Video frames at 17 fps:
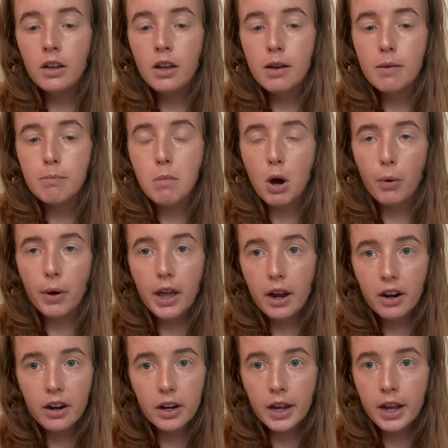
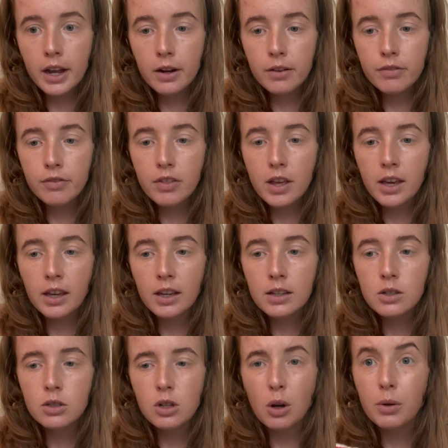mohair kind of thing.
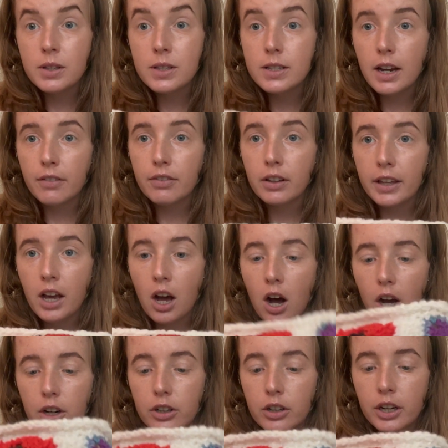So it's definitely
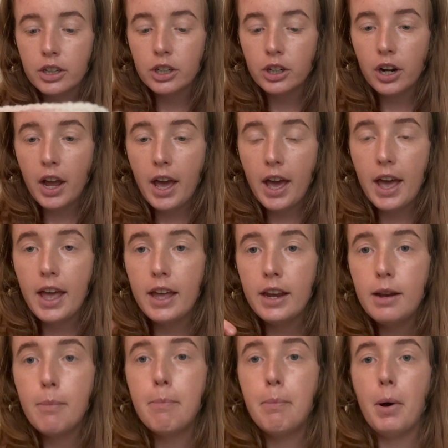hotter on your
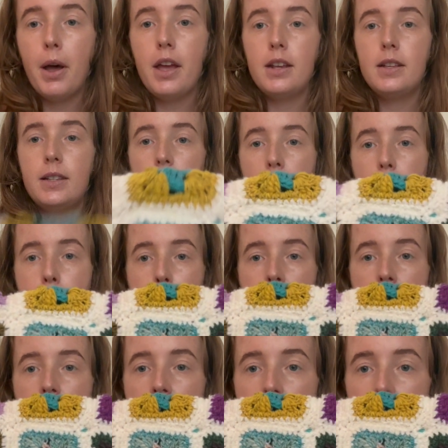head. But I
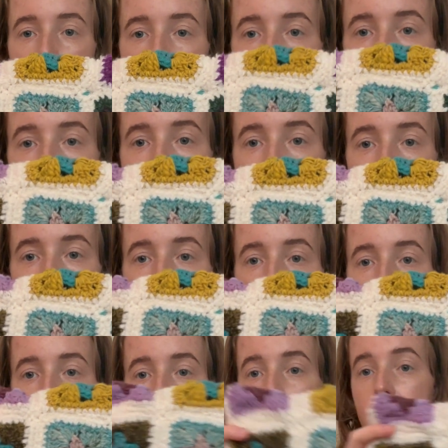made,
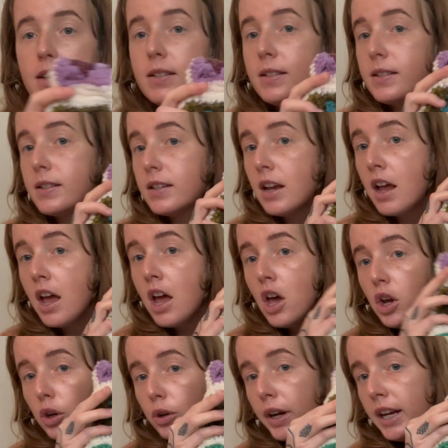again, this
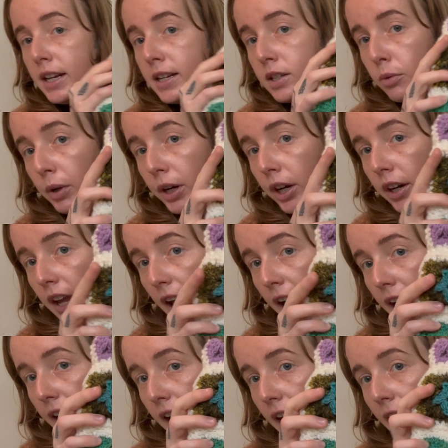granny square
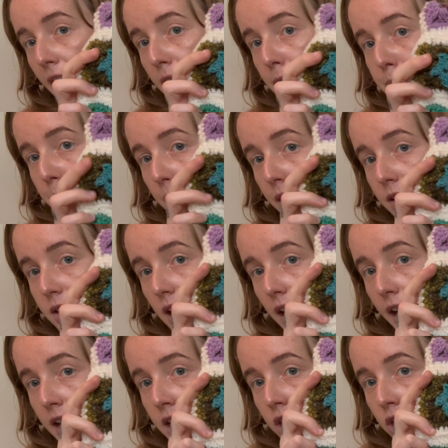cat hat, but
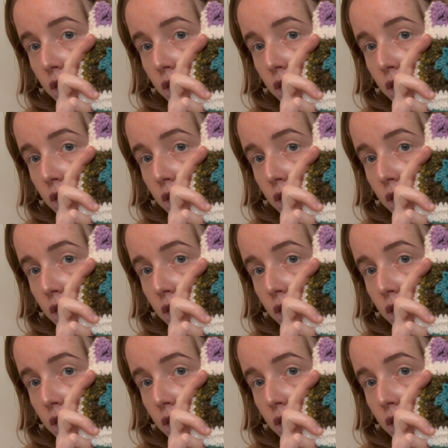tinier